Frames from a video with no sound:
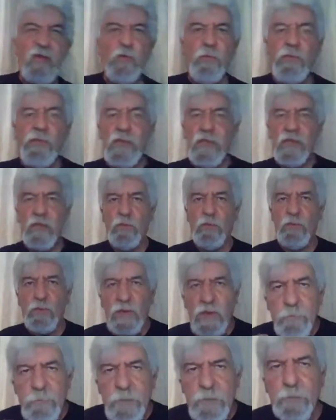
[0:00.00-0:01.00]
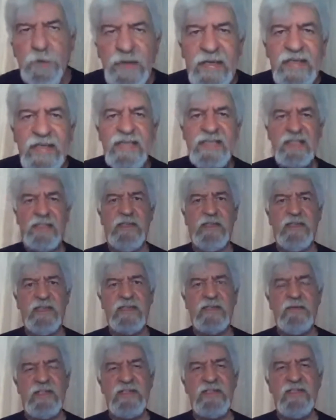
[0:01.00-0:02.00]
We want to be blessed in
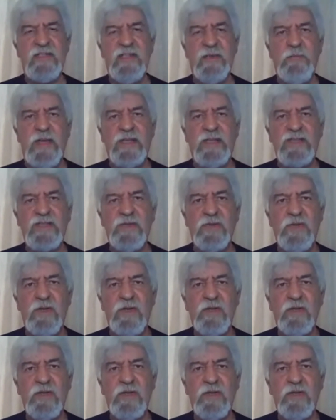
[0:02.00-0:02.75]
this wrestling match, Lord.